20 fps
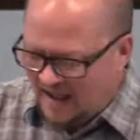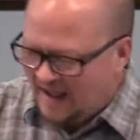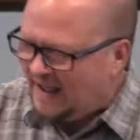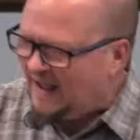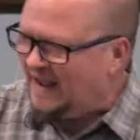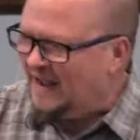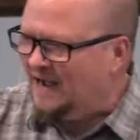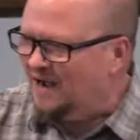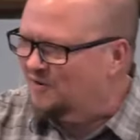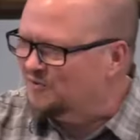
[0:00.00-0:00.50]

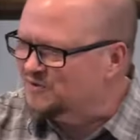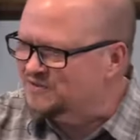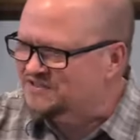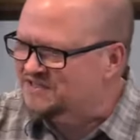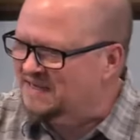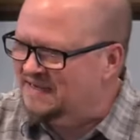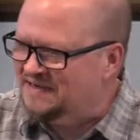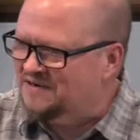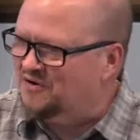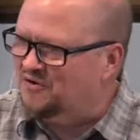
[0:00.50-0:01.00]
How was
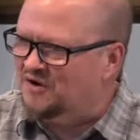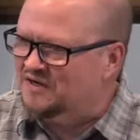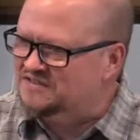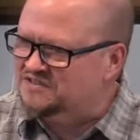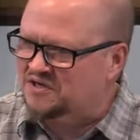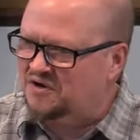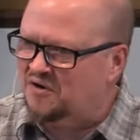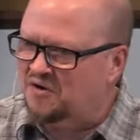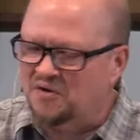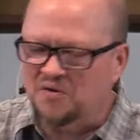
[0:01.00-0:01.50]
he going
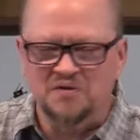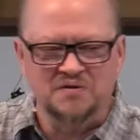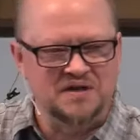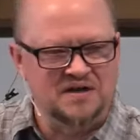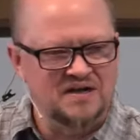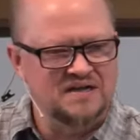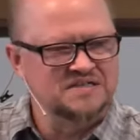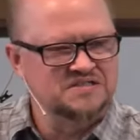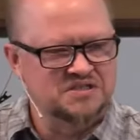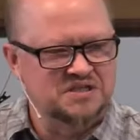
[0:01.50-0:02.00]
to hold
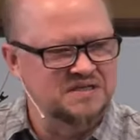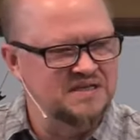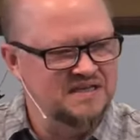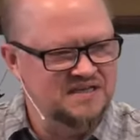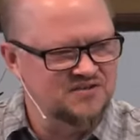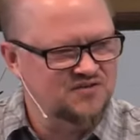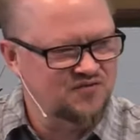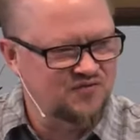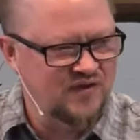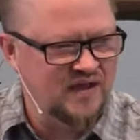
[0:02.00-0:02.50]
on to
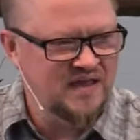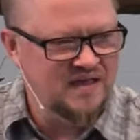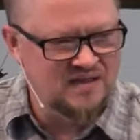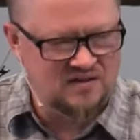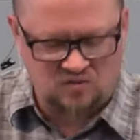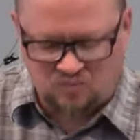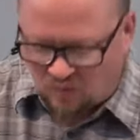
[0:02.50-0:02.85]
his faith?